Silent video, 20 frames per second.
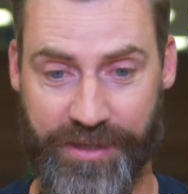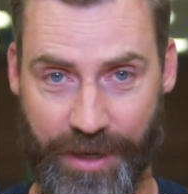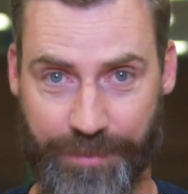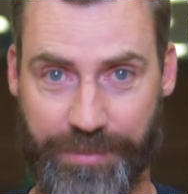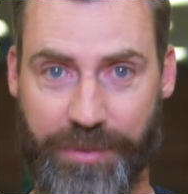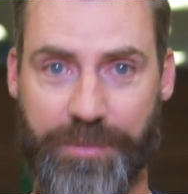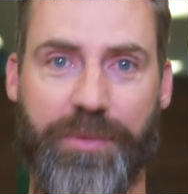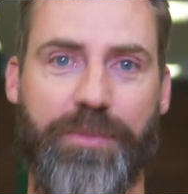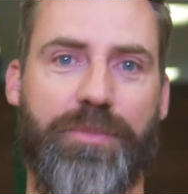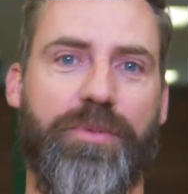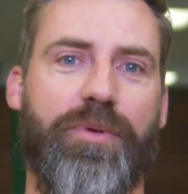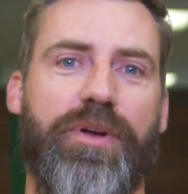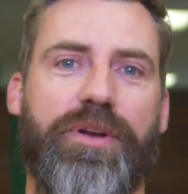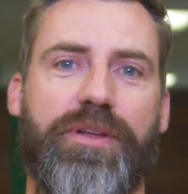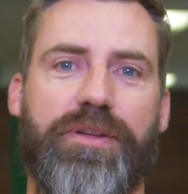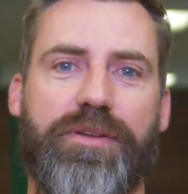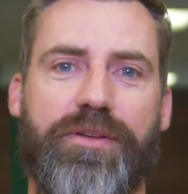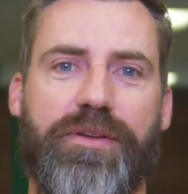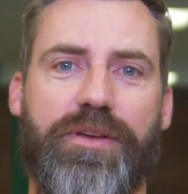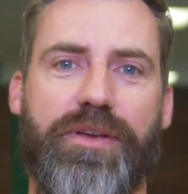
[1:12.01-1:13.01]
Kept them employed.
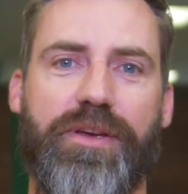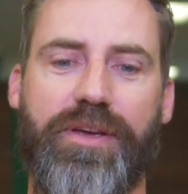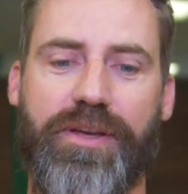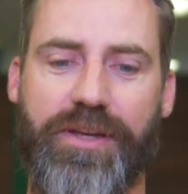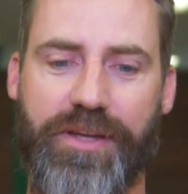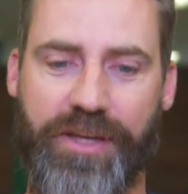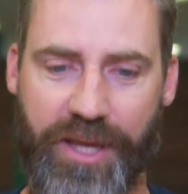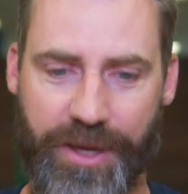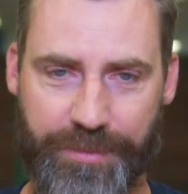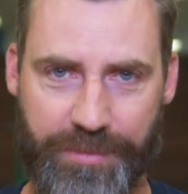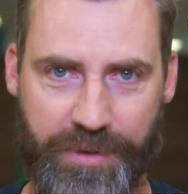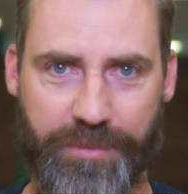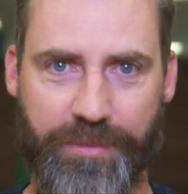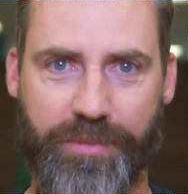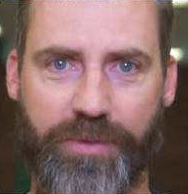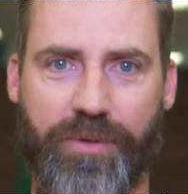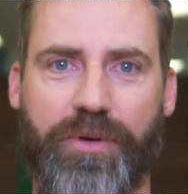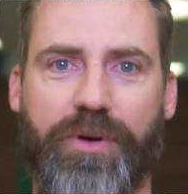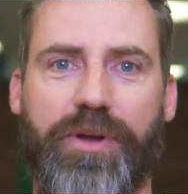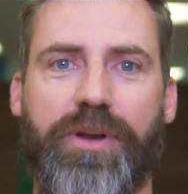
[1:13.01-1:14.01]
Keeping them
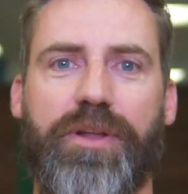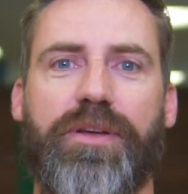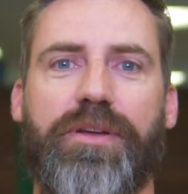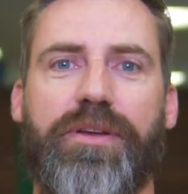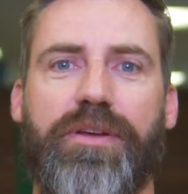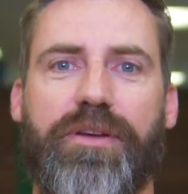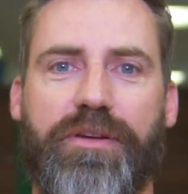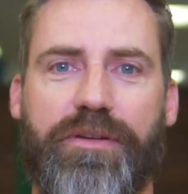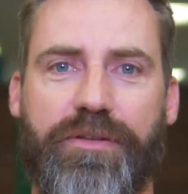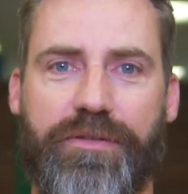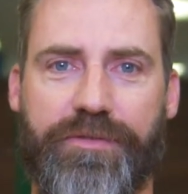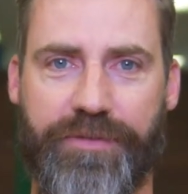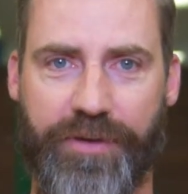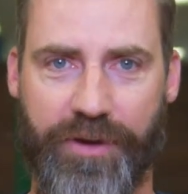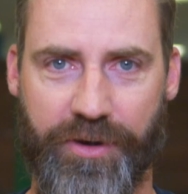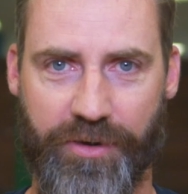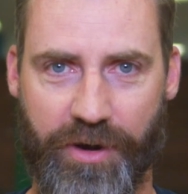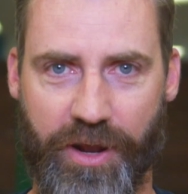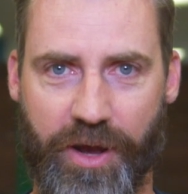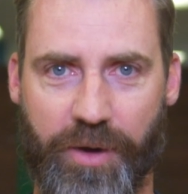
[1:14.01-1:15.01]
employed.
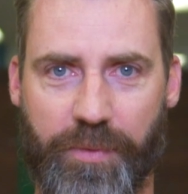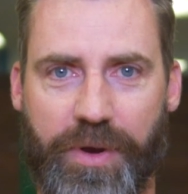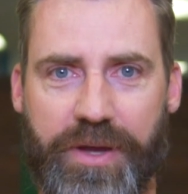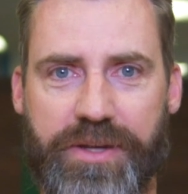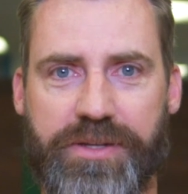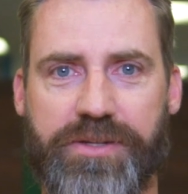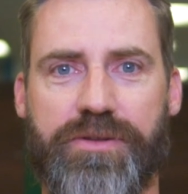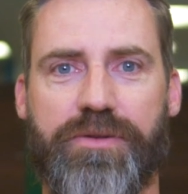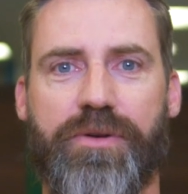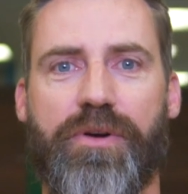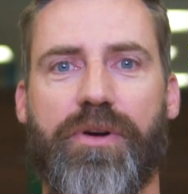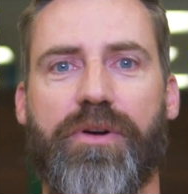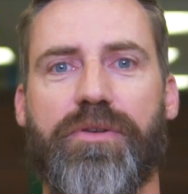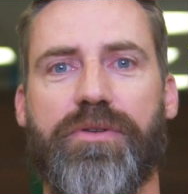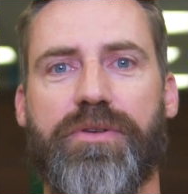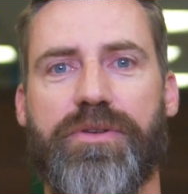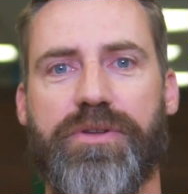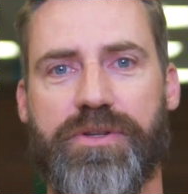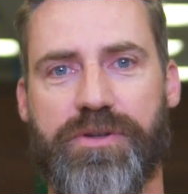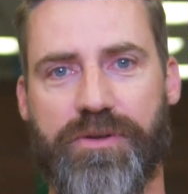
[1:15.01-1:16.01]
Figuring out ways through,
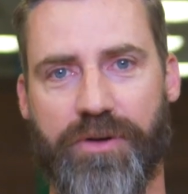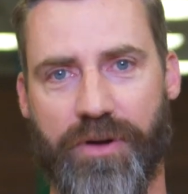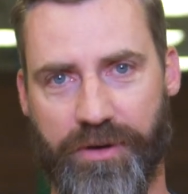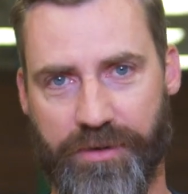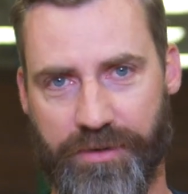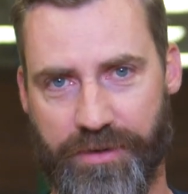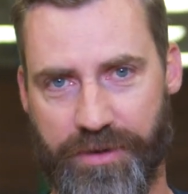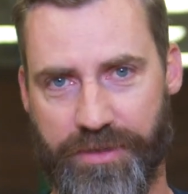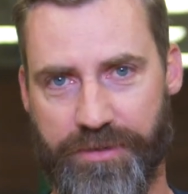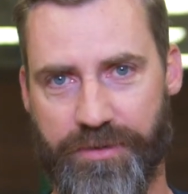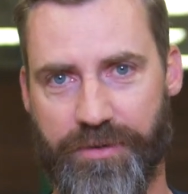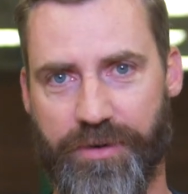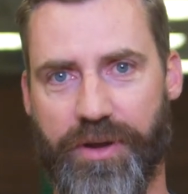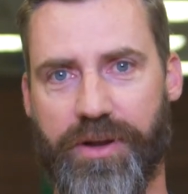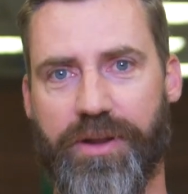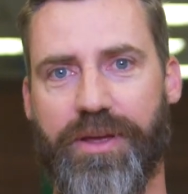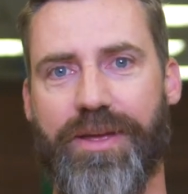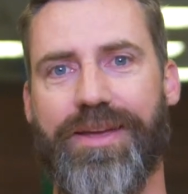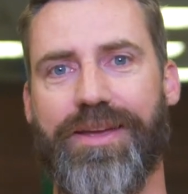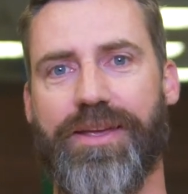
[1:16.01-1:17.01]
struggling through
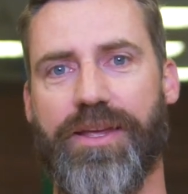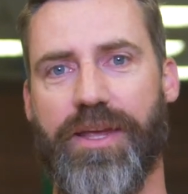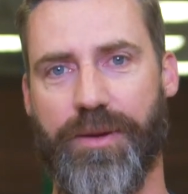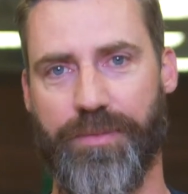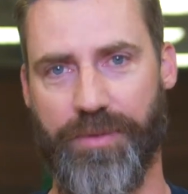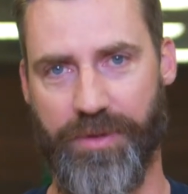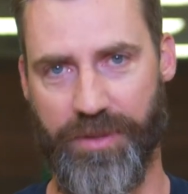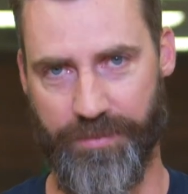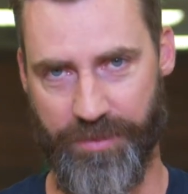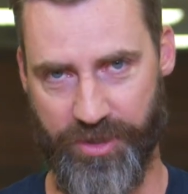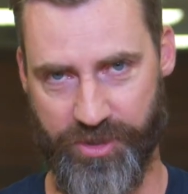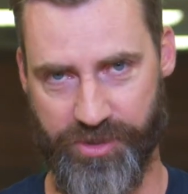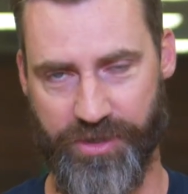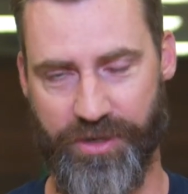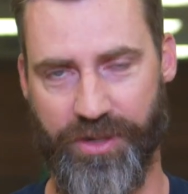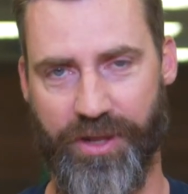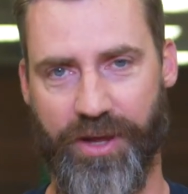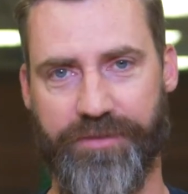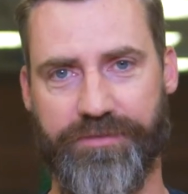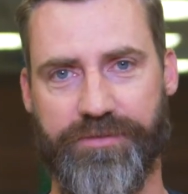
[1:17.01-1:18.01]
it, keeping the
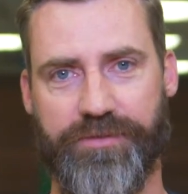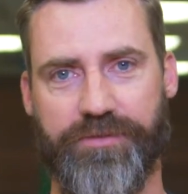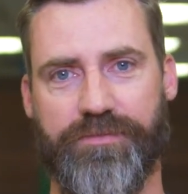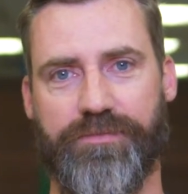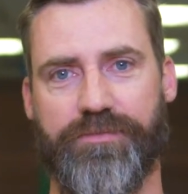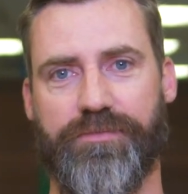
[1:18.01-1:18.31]
mission alive.